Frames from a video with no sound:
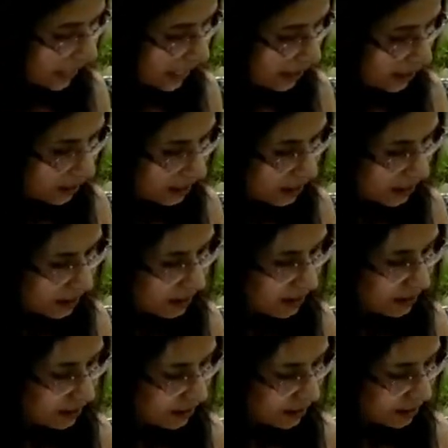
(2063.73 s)
yeah,
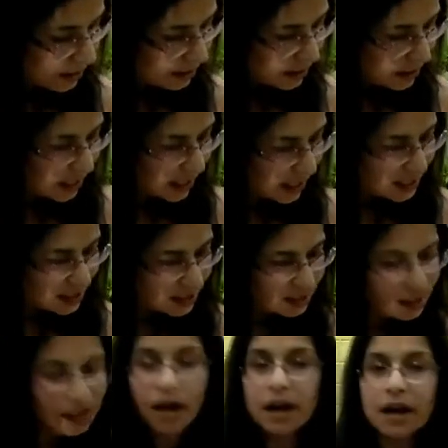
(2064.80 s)

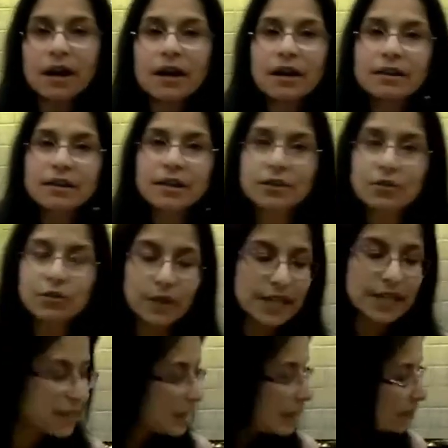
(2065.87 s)
these are the
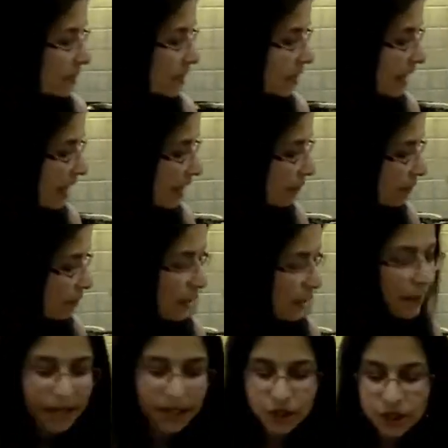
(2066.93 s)
3 tips, and
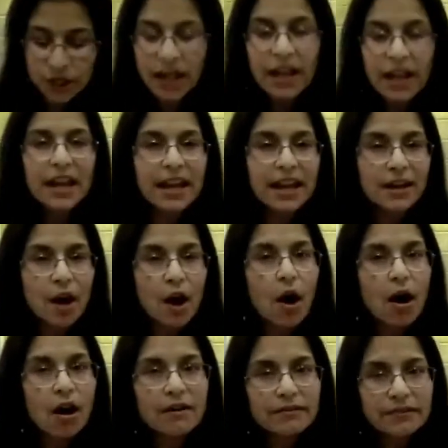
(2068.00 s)
pretty much in
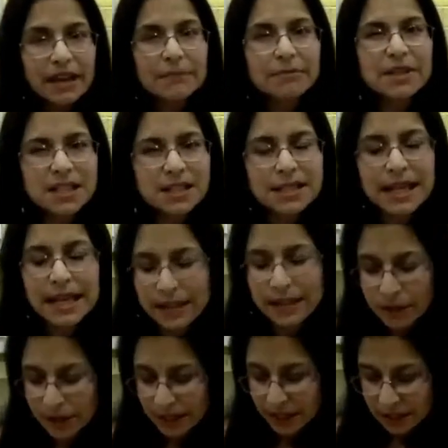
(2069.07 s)
all of them, the
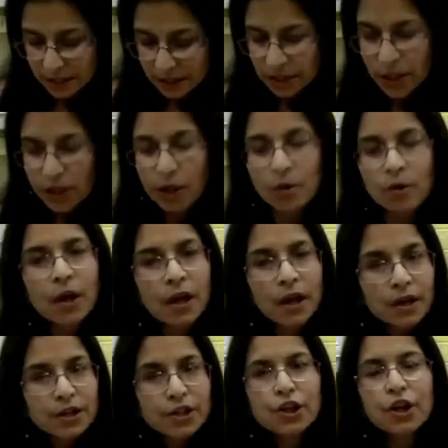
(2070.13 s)
standard is,
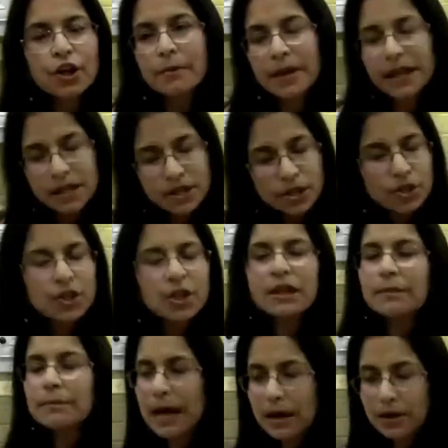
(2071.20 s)
turmeric,
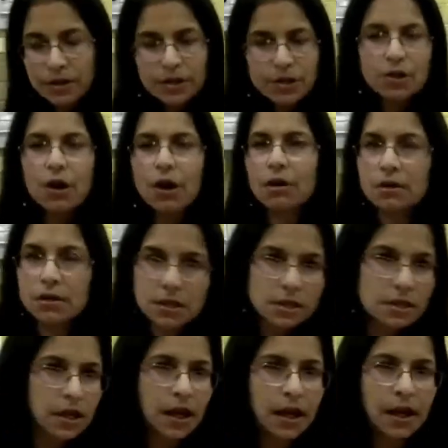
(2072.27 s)
chili powder,
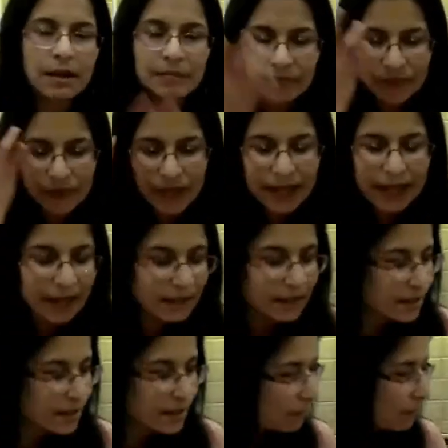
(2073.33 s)
salt,
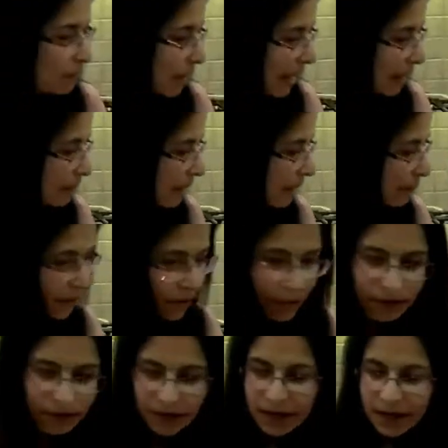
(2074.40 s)
and black
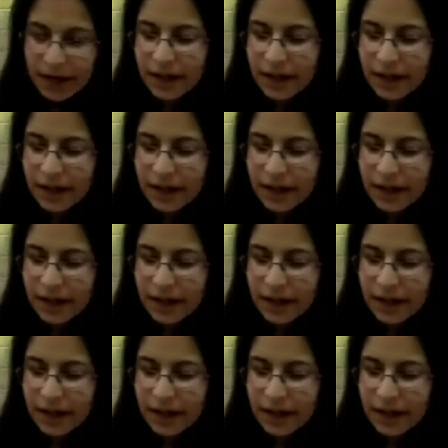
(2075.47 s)
pepper.